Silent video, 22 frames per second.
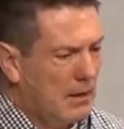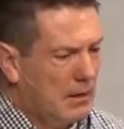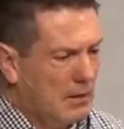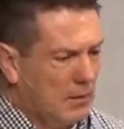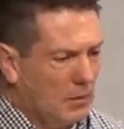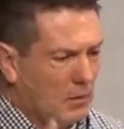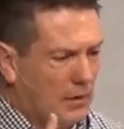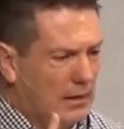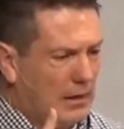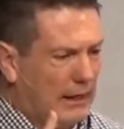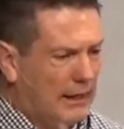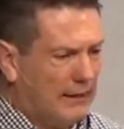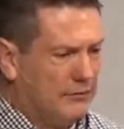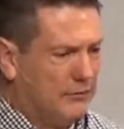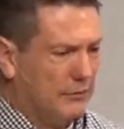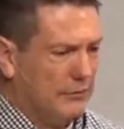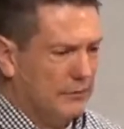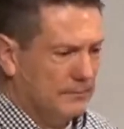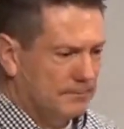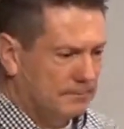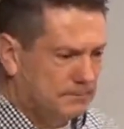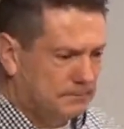One last
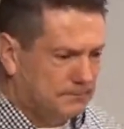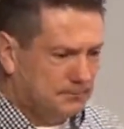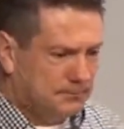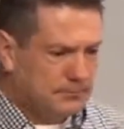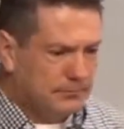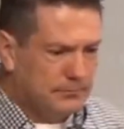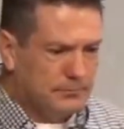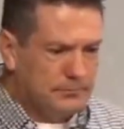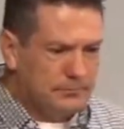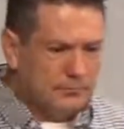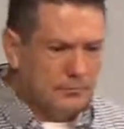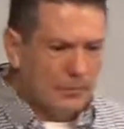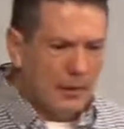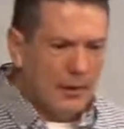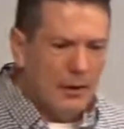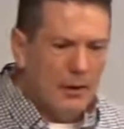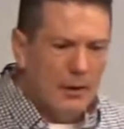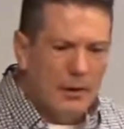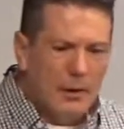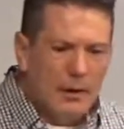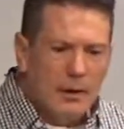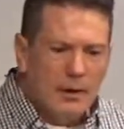one.
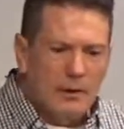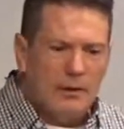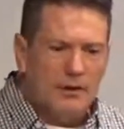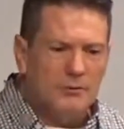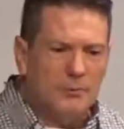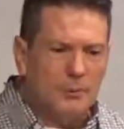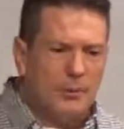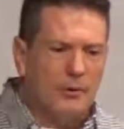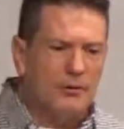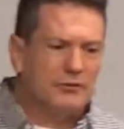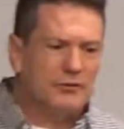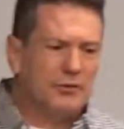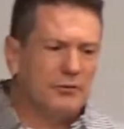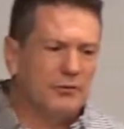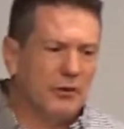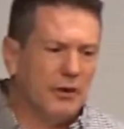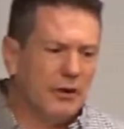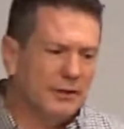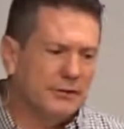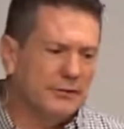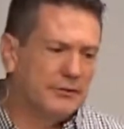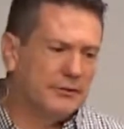This person
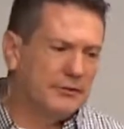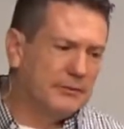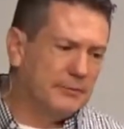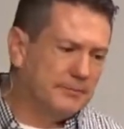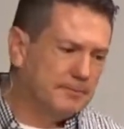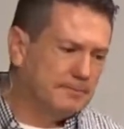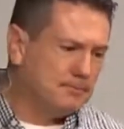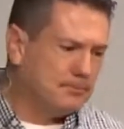writes